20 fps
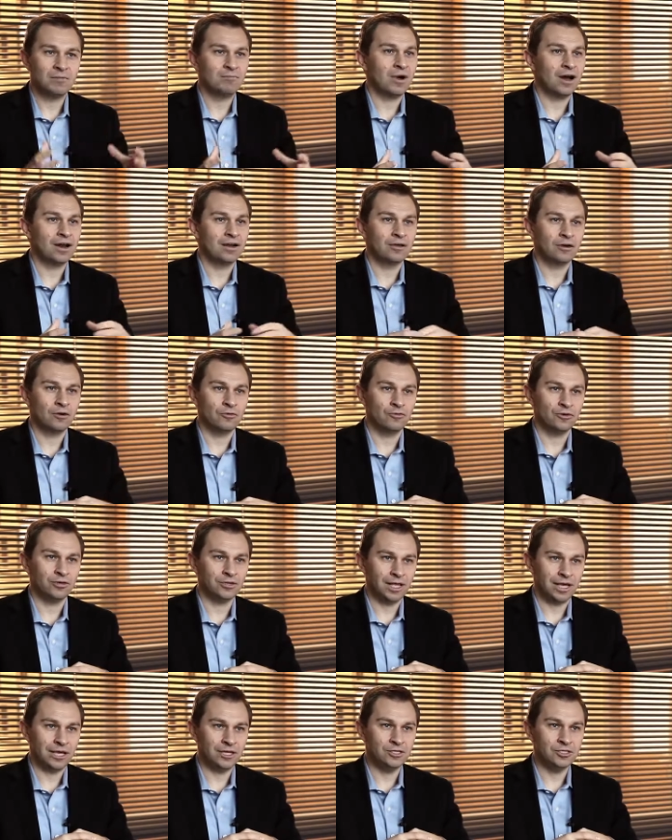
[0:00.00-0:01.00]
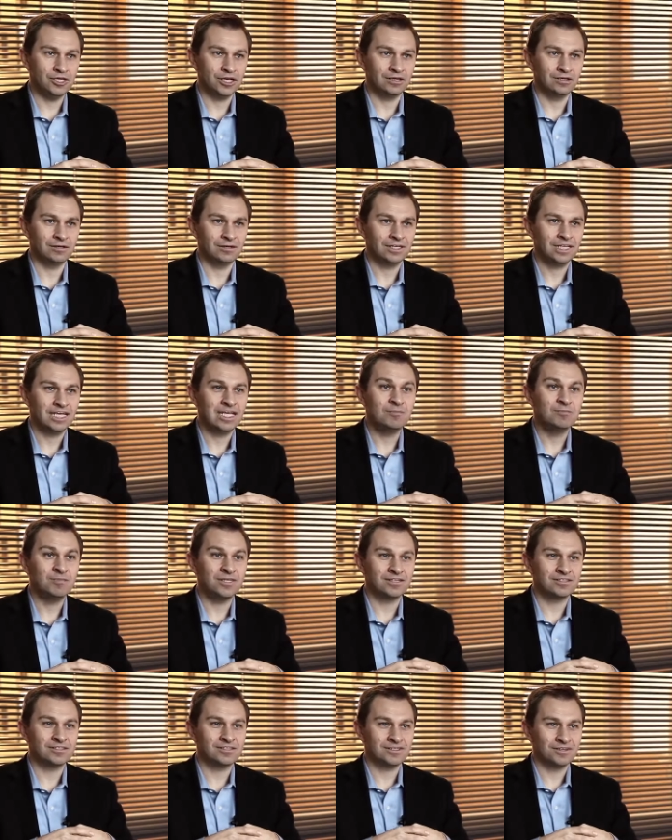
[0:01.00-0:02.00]
mitochondrial aging, keep
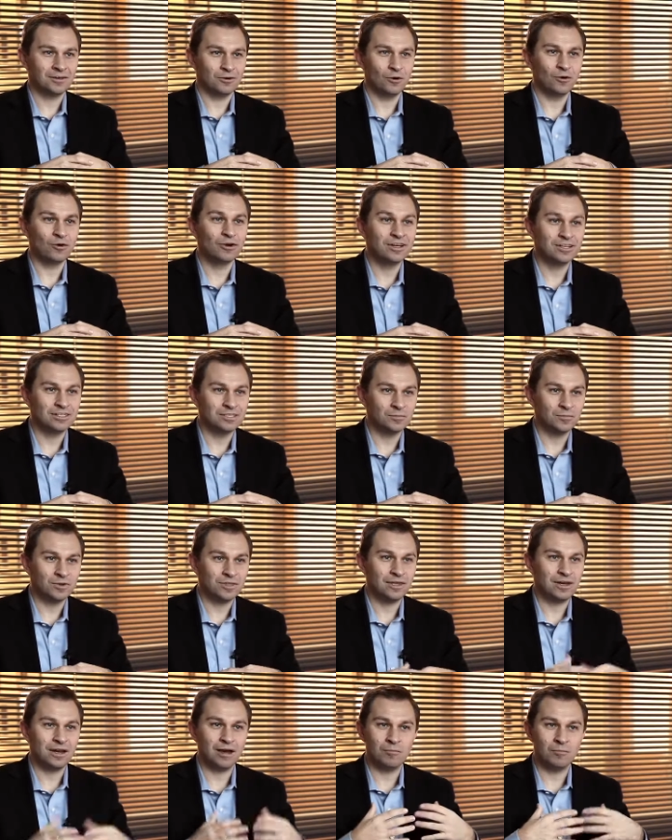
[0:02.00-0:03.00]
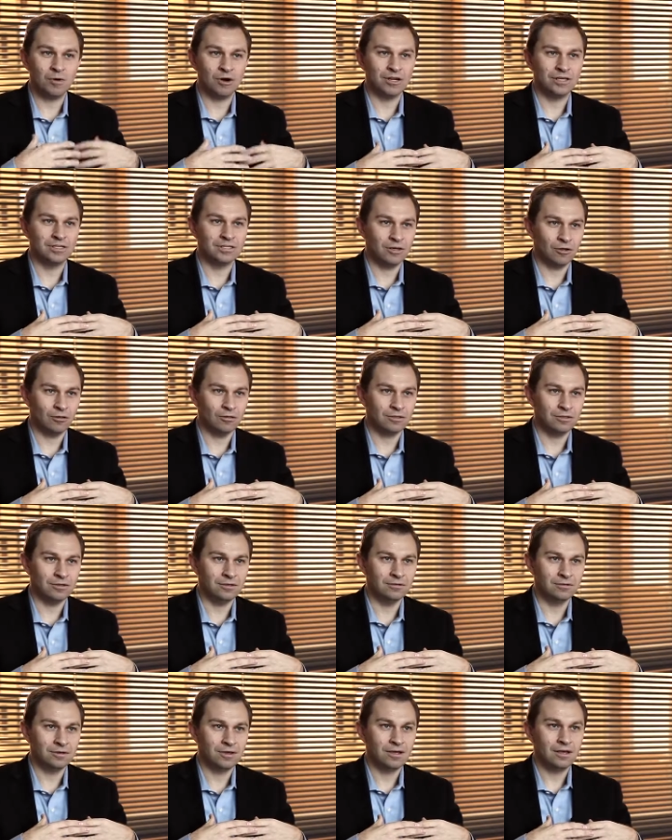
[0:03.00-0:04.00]
this organism within our bodies
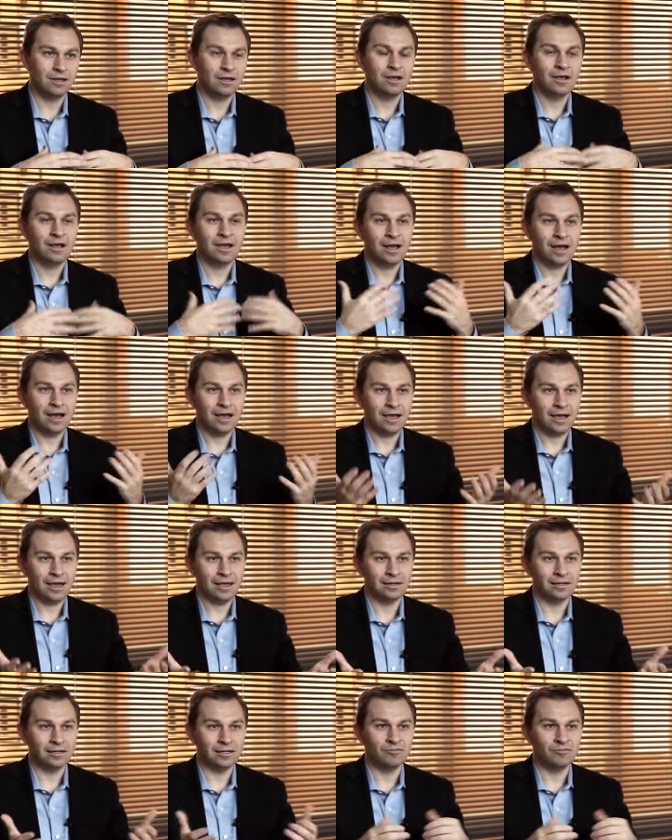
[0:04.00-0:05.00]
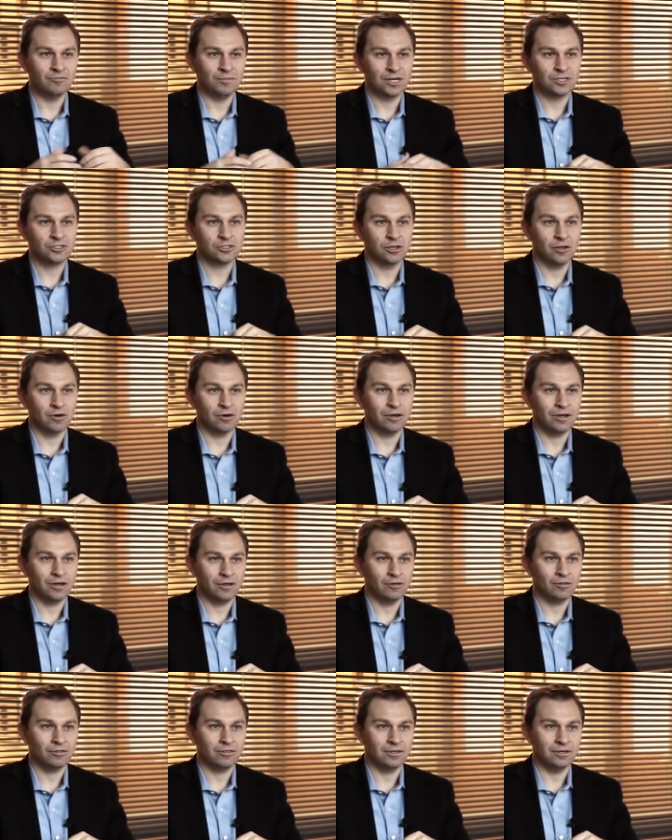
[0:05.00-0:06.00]
healthy, and live much longer,
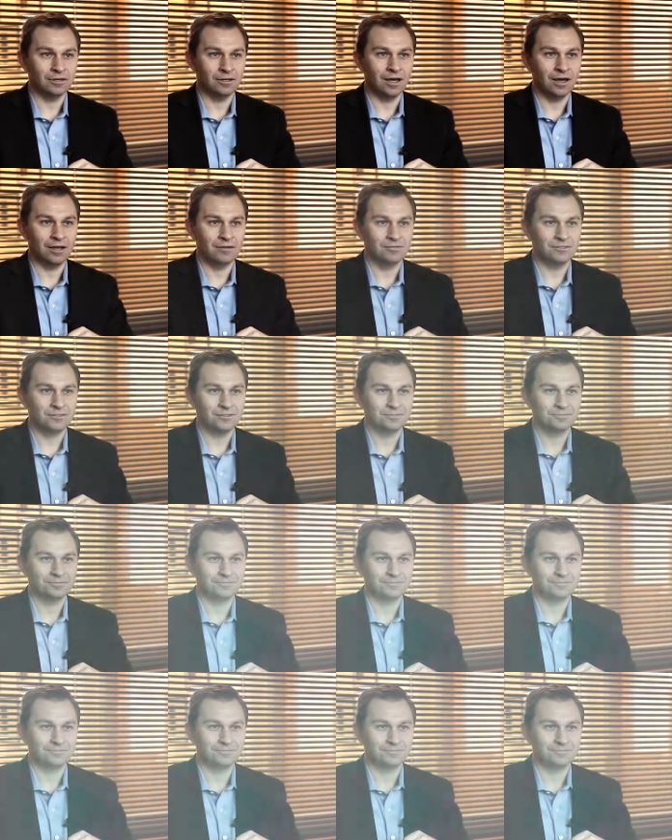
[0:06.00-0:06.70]
healthier lives.